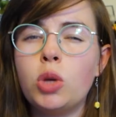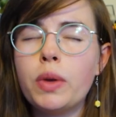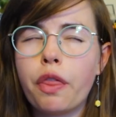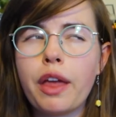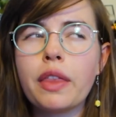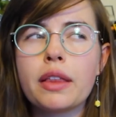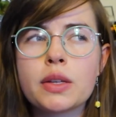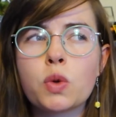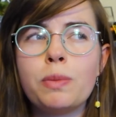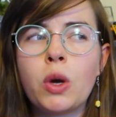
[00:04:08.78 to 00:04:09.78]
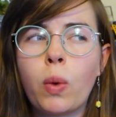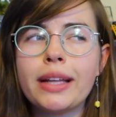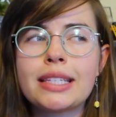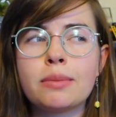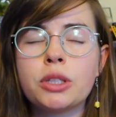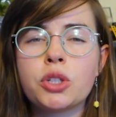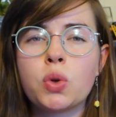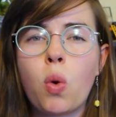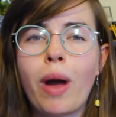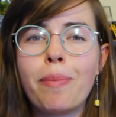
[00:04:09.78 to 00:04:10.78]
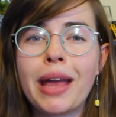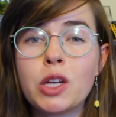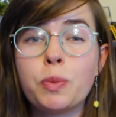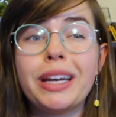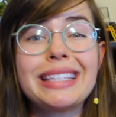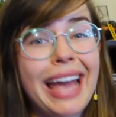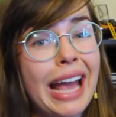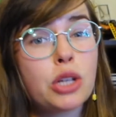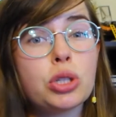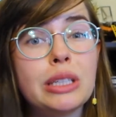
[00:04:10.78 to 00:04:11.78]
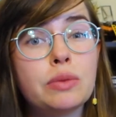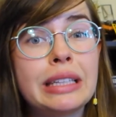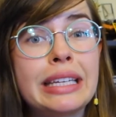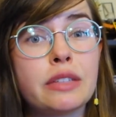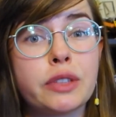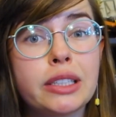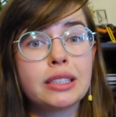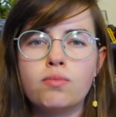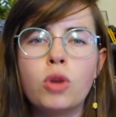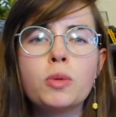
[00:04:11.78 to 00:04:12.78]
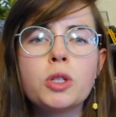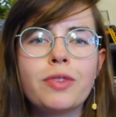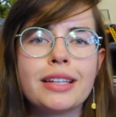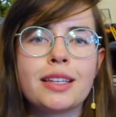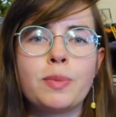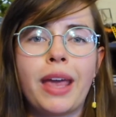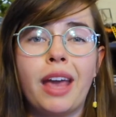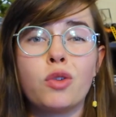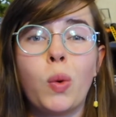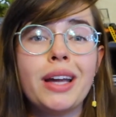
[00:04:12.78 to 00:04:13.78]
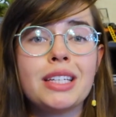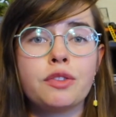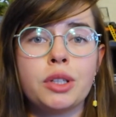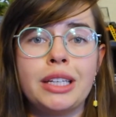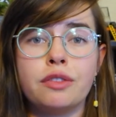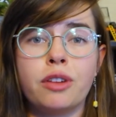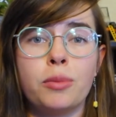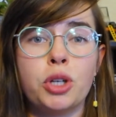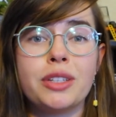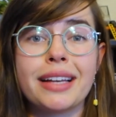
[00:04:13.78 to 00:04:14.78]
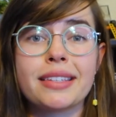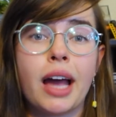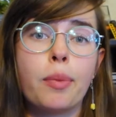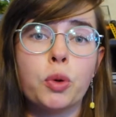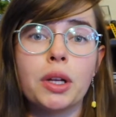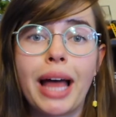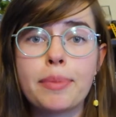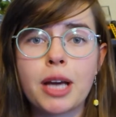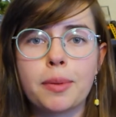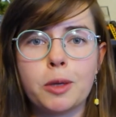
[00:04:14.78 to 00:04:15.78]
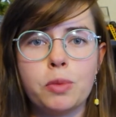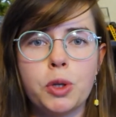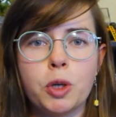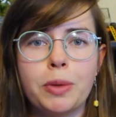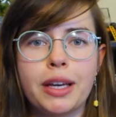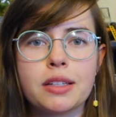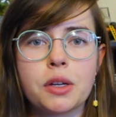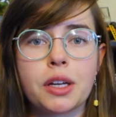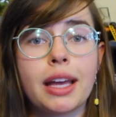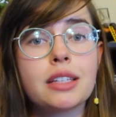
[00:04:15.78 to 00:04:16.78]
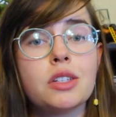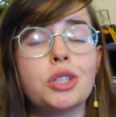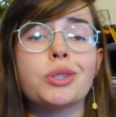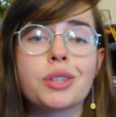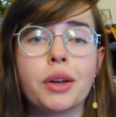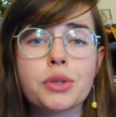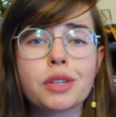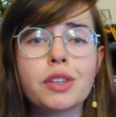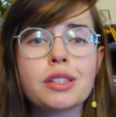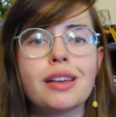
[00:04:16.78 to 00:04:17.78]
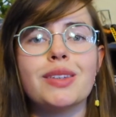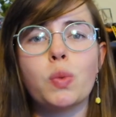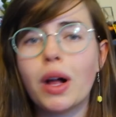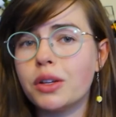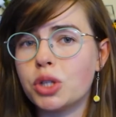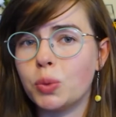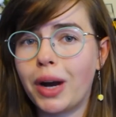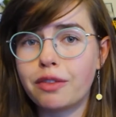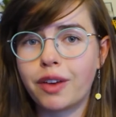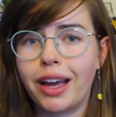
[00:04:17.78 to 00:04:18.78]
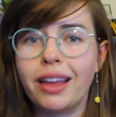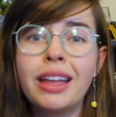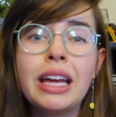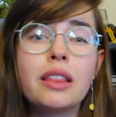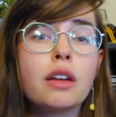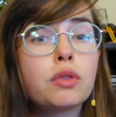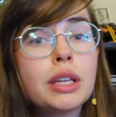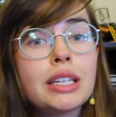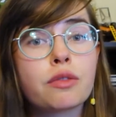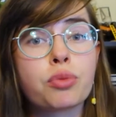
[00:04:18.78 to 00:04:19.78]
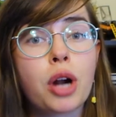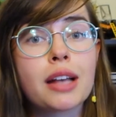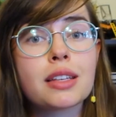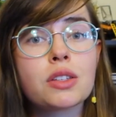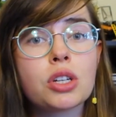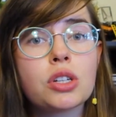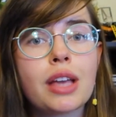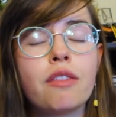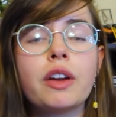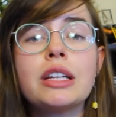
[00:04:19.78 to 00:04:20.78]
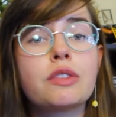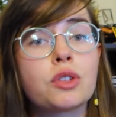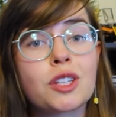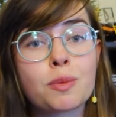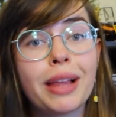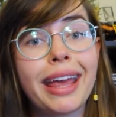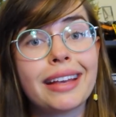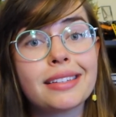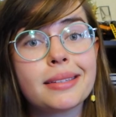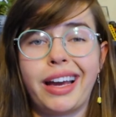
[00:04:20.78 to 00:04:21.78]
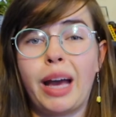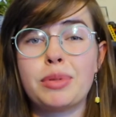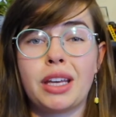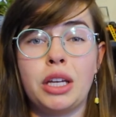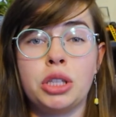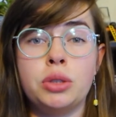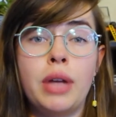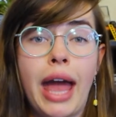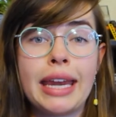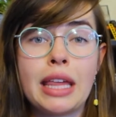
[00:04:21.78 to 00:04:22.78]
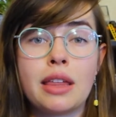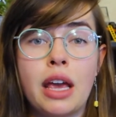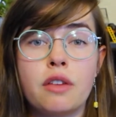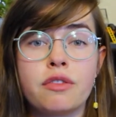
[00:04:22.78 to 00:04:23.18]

would think that this would be quite similar to a web page, but it's actually really different. Mobile devices behave quite differently from your desktop or laptop computer because they're connected to your cell service as well as your Wi-Fi. They have really different processors and very different displays. Apps can include anything